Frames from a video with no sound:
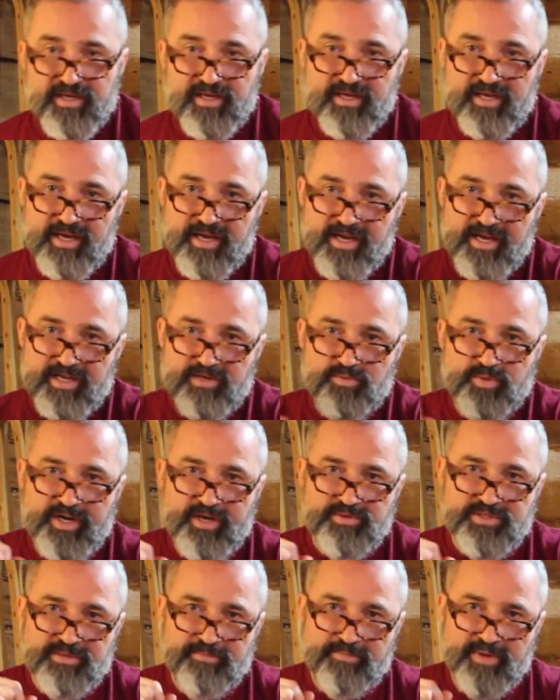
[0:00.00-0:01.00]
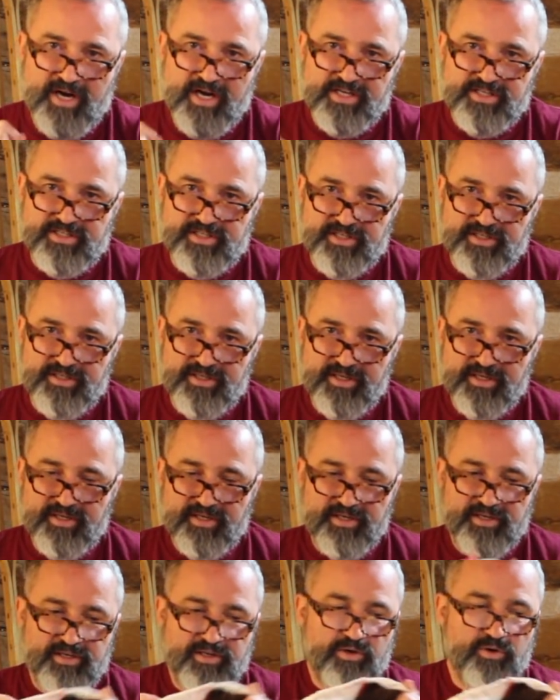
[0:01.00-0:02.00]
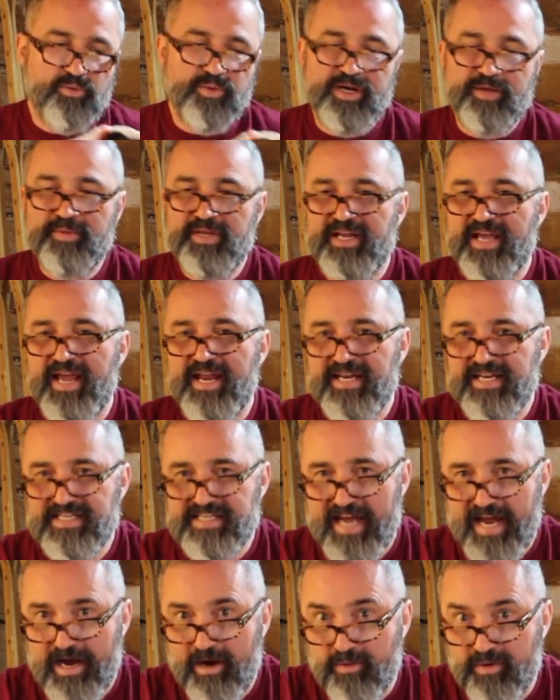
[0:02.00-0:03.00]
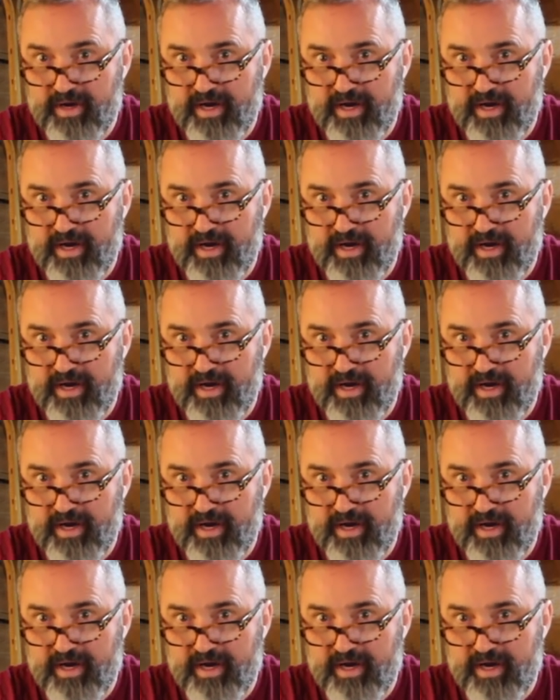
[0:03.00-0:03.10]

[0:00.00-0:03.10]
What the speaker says: and when I was in Boston, or when I'm in any town,